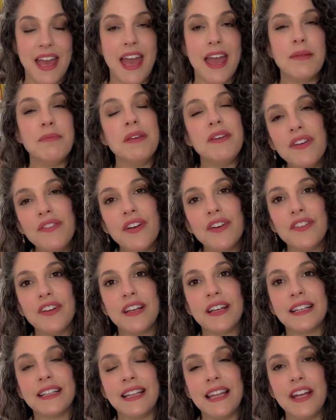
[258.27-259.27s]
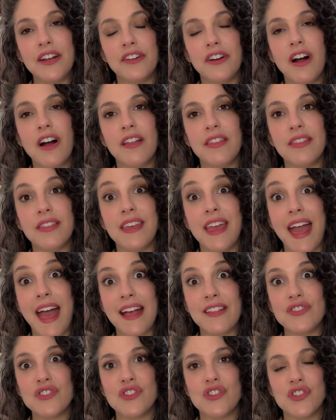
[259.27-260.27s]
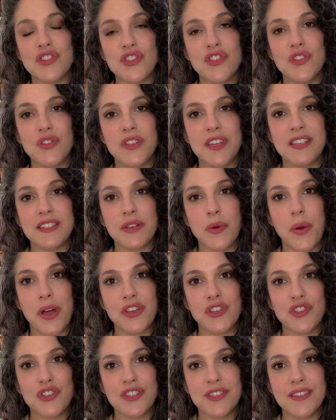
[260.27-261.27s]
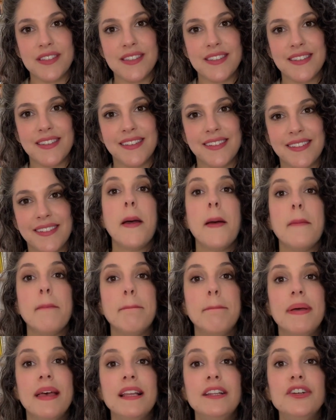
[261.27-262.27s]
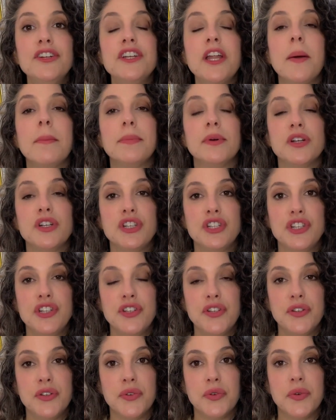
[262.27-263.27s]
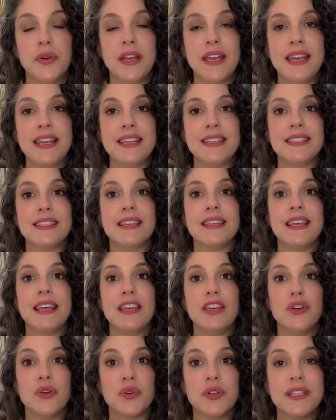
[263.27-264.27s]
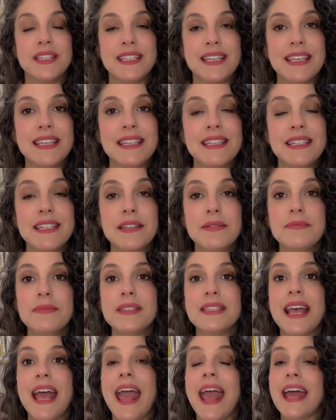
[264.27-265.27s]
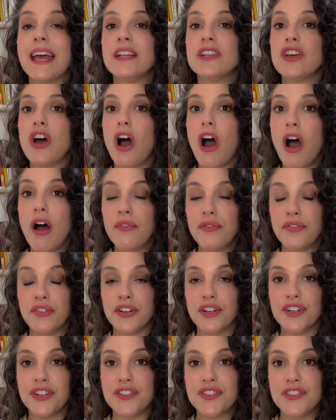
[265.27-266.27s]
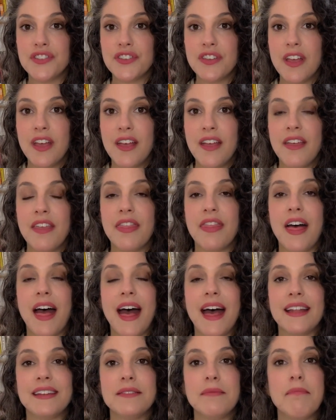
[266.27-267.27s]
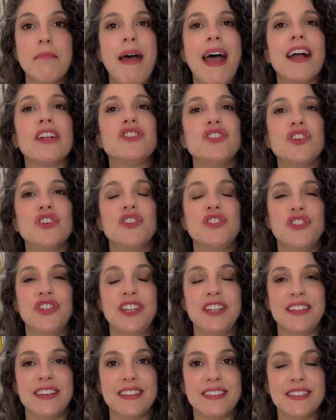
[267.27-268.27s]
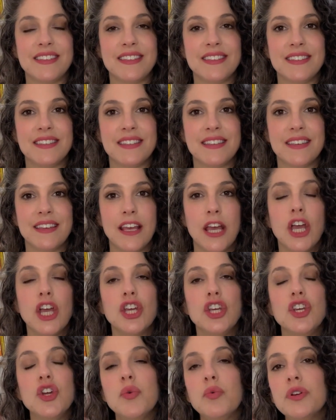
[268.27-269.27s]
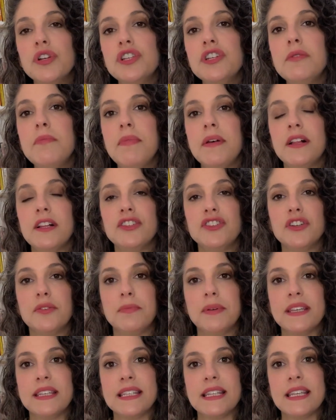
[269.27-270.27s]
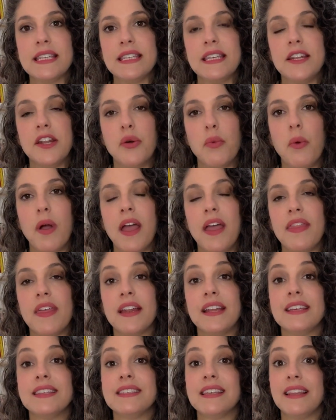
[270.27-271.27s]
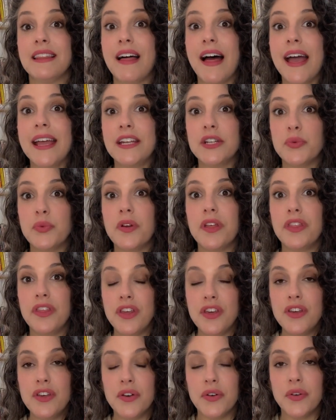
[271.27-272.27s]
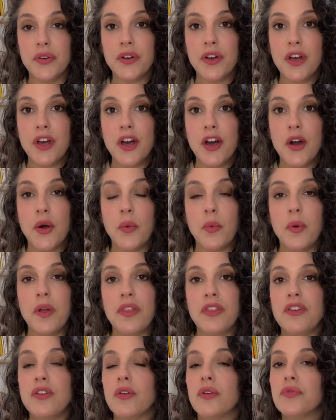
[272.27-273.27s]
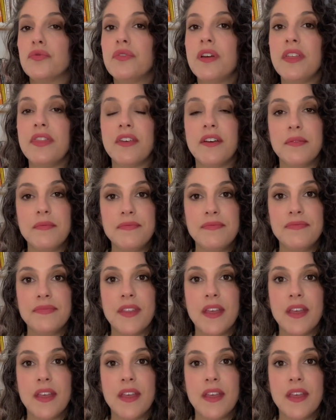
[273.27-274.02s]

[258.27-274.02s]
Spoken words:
And be very clear on the answers to these questions. Pillar number 2 is your systems and offers that match your genius. You want to build your business in a way that is aligned with you, with your rhythm,